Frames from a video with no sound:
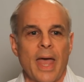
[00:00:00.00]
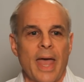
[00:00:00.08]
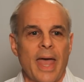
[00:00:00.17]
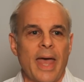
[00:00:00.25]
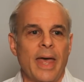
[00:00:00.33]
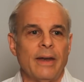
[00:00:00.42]

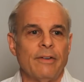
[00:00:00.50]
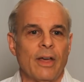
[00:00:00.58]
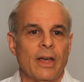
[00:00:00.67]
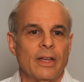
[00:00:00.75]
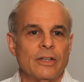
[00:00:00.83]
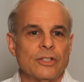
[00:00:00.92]
And
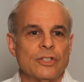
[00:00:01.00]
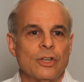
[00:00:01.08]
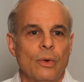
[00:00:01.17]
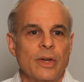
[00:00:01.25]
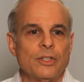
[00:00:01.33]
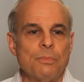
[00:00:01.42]

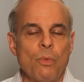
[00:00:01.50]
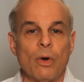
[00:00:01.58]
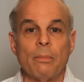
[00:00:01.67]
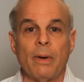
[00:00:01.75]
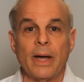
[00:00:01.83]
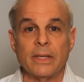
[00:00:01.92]
so it's more
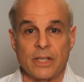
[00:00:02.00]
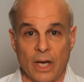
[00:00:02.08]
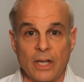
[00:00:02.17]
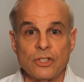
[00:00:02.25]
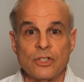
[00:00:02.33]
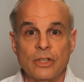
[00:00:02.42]
by
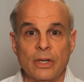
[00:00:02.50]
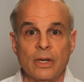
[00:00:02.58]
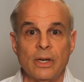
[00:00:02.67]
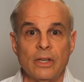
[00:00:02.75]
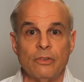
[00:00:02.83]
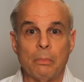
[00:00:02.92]
touch than
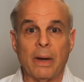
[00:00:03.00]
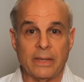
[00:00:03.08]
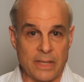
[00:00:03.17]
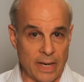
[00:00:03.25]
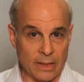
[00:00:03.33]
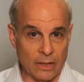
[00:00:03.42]
it is by
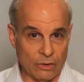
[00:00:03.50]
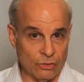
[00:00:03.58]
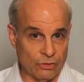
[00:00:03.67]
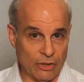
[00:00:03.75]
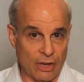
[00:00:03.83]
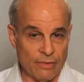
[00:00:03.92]
technical
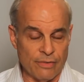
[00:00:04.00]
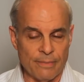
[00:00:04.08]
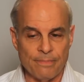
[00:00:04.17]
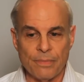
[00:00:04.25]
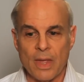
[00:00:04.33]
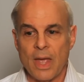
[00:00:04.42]
stuff.
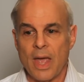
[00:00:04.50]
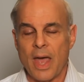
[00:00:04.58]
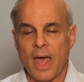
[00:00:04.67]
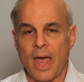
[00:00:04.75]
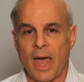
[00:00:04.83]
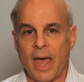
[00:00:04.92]

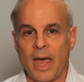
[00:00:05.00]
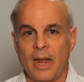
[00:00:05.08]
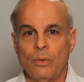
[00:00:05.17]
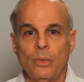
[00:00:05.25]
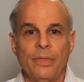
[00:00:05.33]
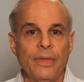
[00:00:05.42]

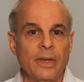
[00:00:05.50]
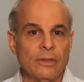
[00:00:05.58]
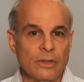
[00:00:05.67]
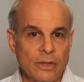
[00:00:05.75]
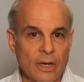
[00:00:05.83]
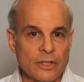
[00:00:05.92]
And with the
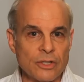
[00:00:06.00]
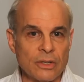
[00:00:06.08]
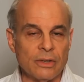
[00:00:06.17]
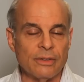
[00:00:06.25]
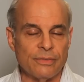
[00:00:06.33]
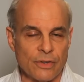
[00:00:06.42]
introduction
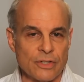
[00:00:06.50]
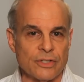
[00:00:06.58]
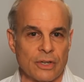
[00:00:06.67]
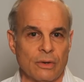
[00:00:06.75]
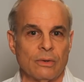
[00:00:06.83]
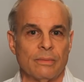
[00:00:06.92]
of the
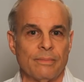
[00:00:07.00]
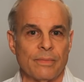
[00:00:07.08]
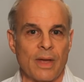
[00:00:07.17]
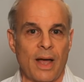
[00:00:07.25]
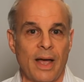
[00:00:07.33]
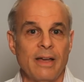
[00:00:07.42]
Verso,
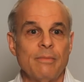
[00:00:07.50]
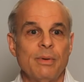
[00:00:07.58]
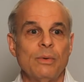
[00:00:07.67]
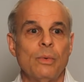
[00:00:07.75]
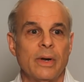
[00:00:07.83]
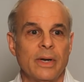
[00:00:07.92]
I have
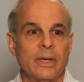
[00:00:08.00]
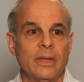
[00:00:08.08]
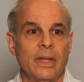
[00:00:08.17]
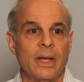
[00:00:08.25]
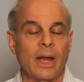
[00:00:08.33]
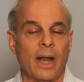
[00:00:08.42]
been wearing
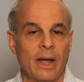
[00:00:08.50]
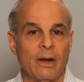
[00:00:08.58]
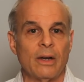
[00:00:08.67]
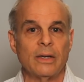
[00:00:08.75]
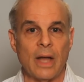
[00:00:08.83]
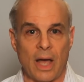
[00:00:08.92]
the
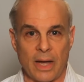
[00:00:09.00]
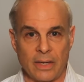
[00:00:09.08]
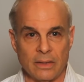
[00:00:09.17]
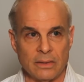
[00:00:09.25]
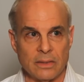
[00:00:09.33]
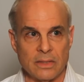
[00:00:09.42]
Alera
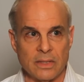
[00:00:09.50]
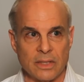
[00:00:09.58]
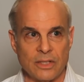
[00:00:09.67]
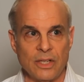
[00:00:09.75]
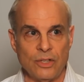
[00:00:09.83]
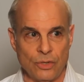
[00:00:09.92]

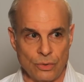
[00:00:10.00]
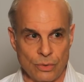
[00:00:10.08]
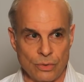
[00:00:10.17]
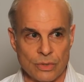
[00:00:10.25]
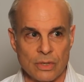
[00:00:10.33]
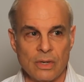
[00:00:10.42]

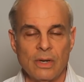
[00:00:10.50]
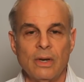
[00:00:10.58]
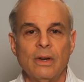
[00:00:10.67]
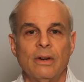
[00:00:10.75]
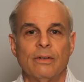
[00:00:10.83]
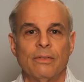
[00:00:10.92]
962s
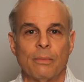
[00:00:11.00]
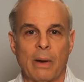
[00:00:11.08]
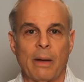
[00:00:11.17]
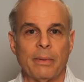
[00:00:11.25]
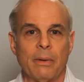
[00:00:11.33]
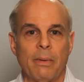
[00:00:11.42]
for
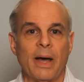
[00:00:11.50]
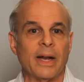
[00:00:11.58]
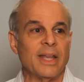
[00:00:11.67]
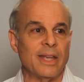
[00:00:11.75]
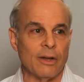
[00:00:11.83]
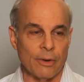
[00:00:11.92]
probably about a
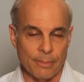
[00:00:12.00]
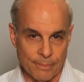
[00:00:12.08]
year.